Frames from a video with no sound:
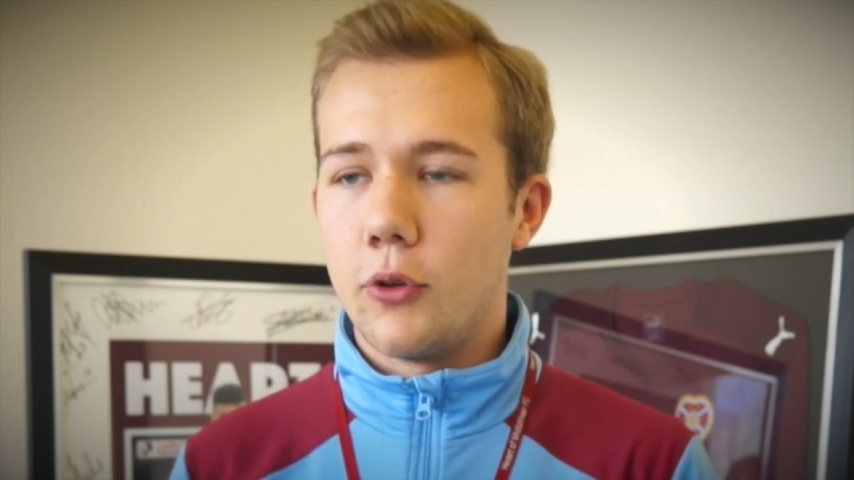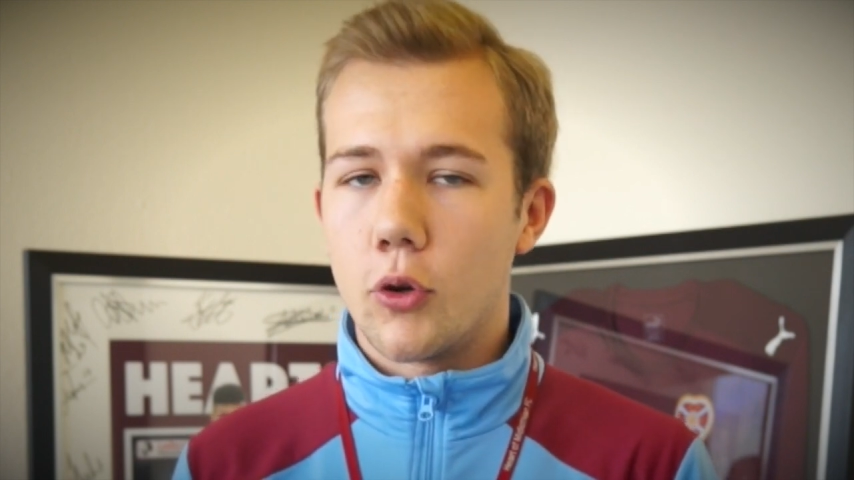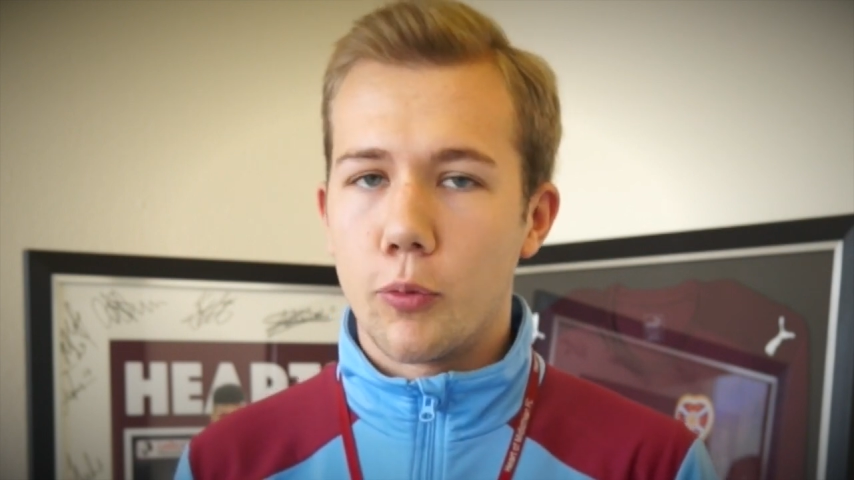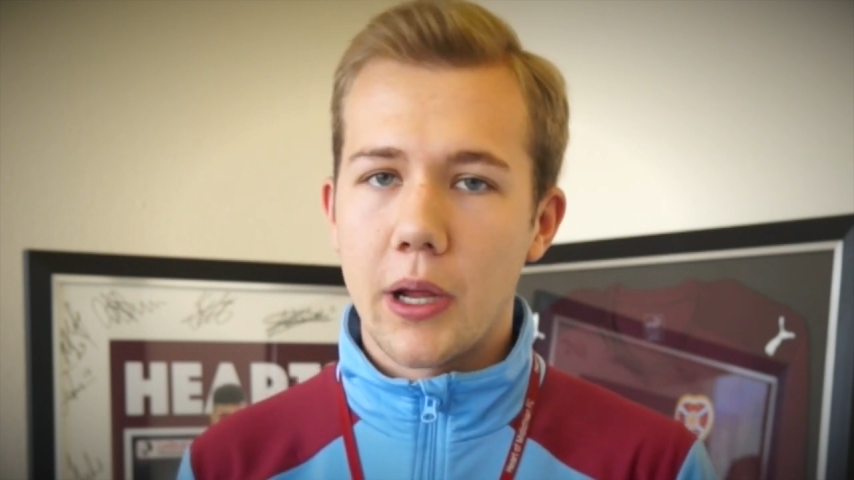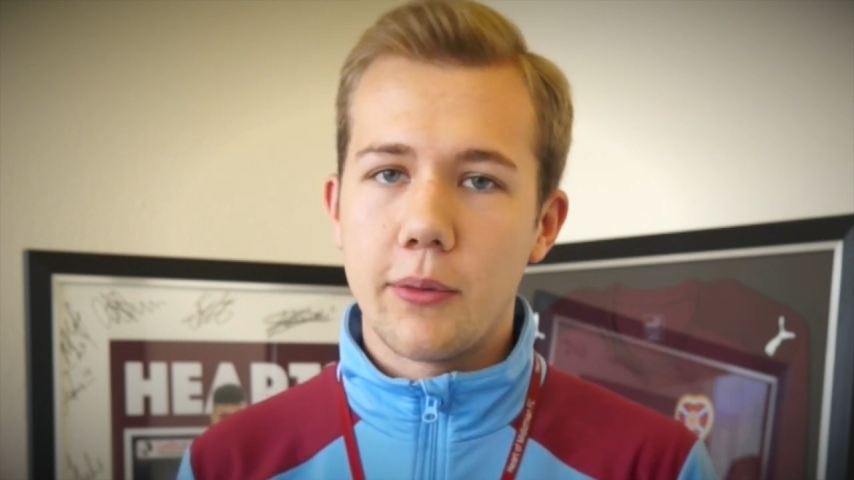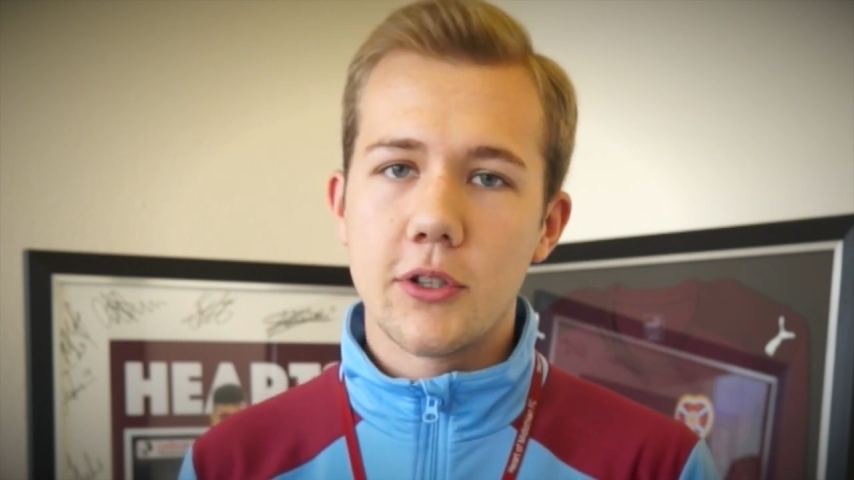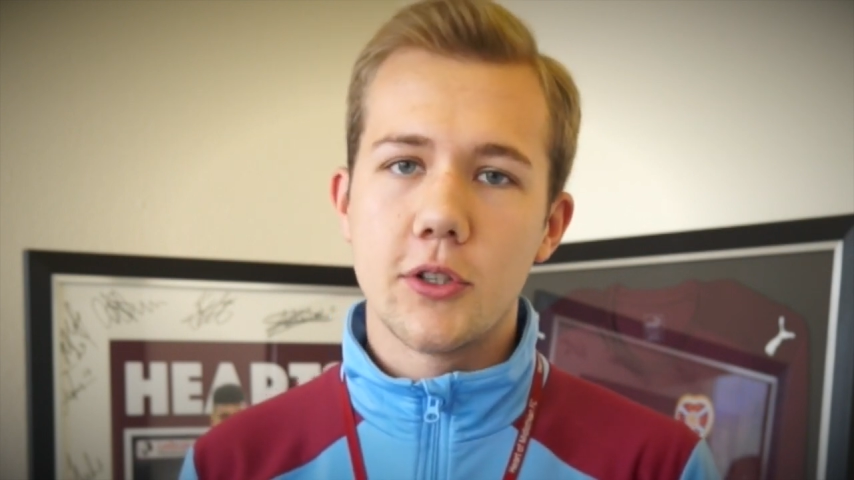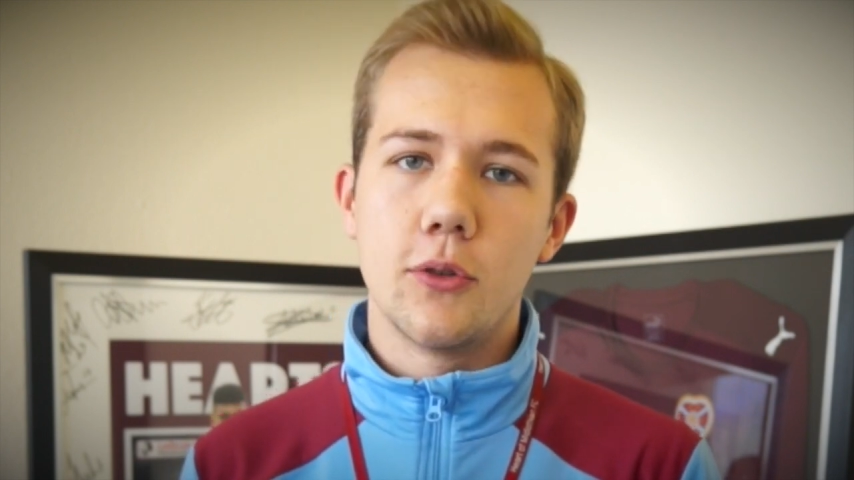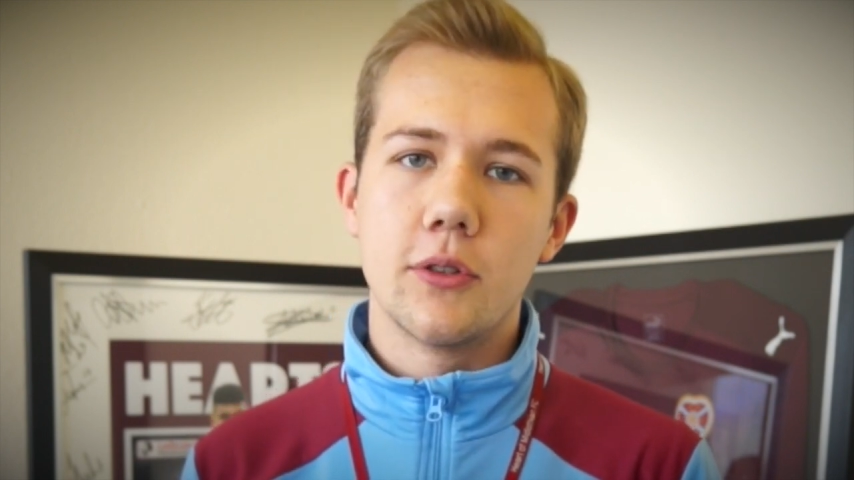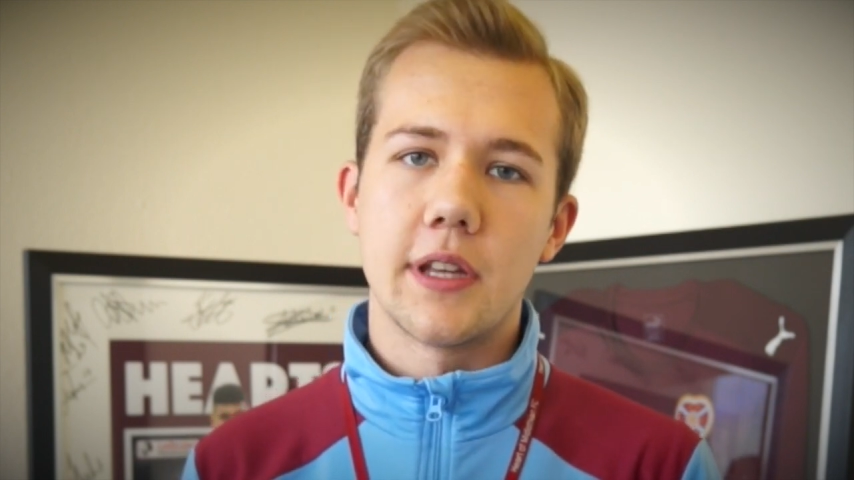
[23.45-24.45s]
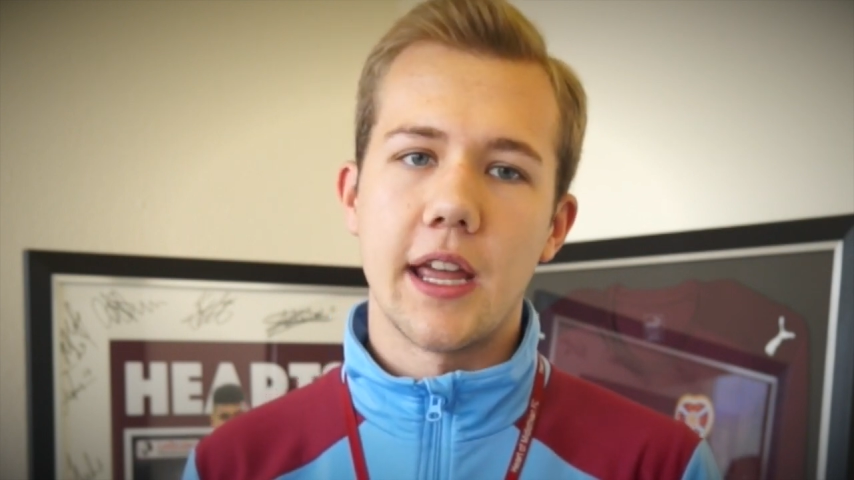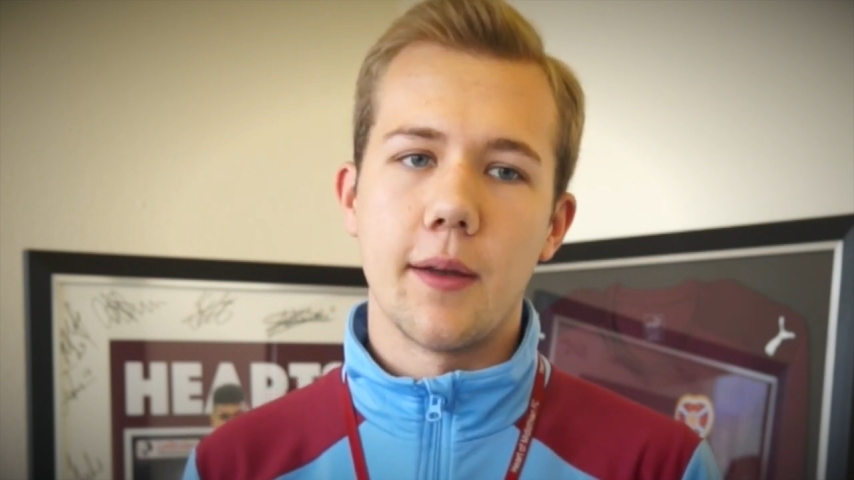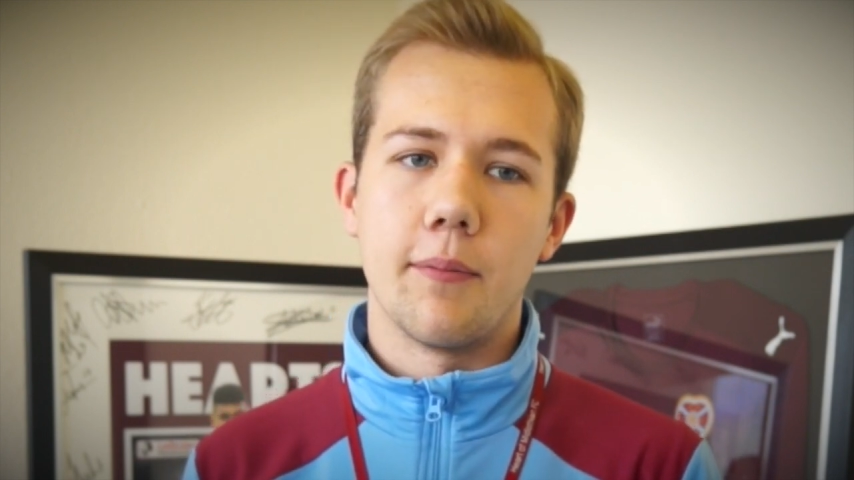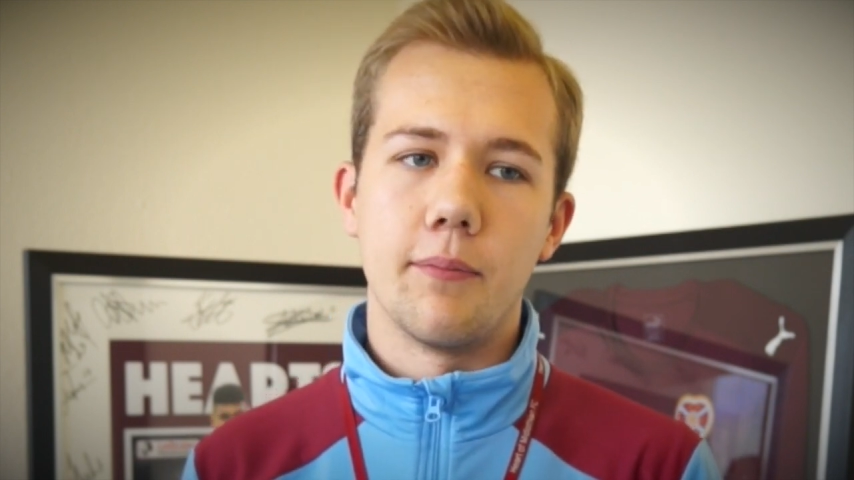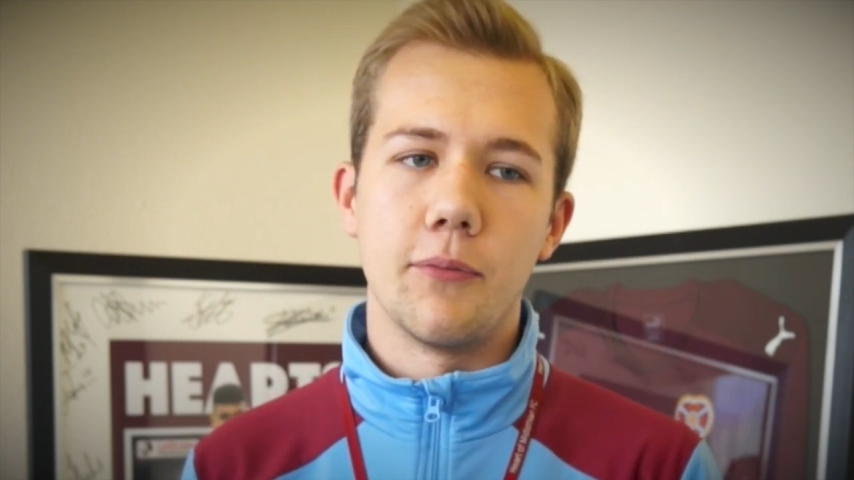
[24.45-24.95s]
local primary schools
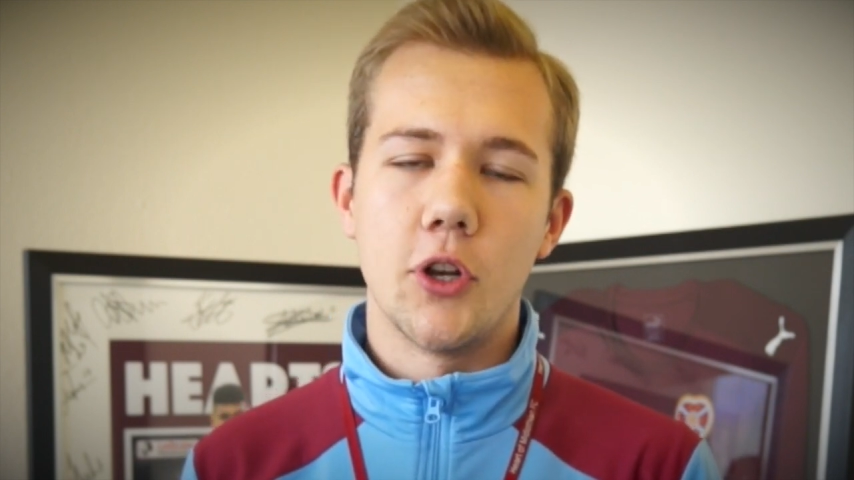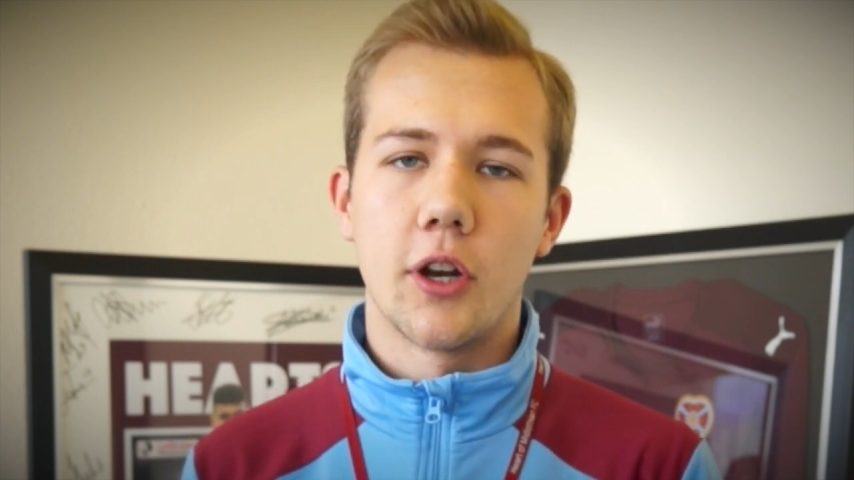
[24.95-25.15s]
doing